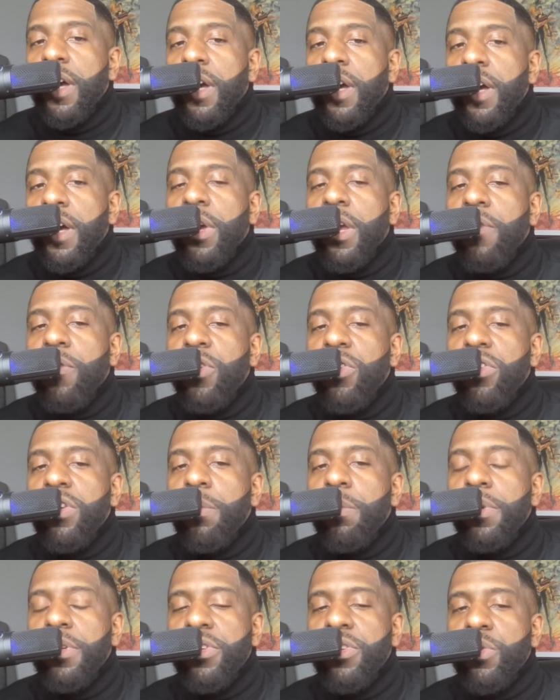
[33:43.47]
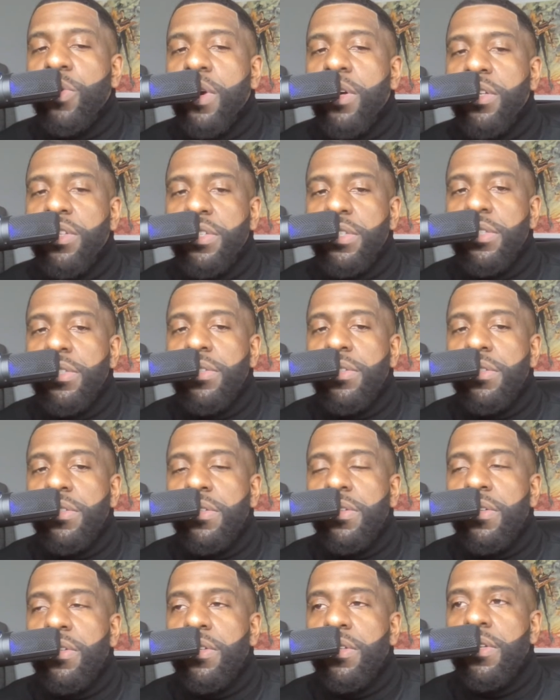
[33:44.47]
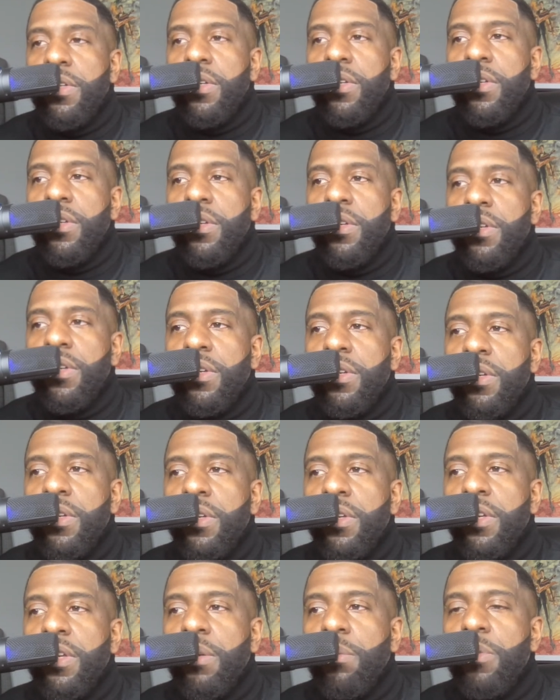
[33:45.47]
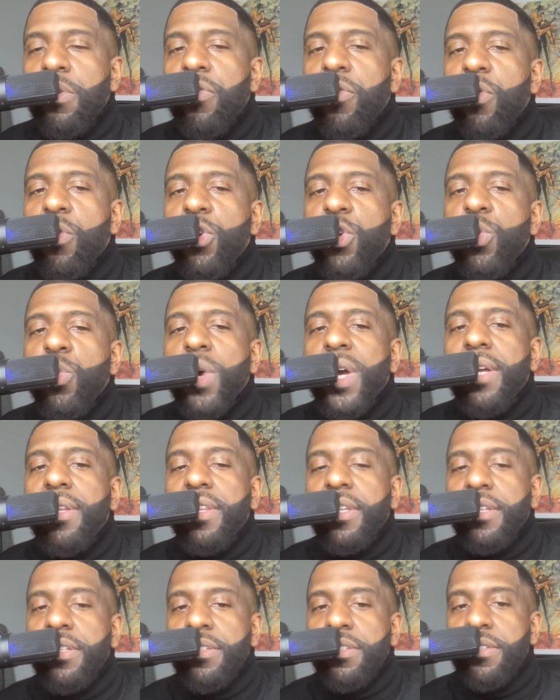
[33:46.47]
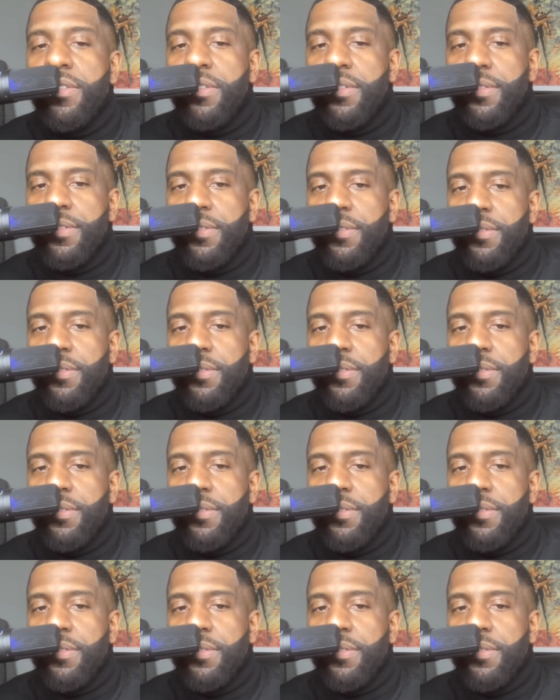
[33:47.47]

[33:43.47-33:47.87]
I'm going to give you some instructions before you wear this.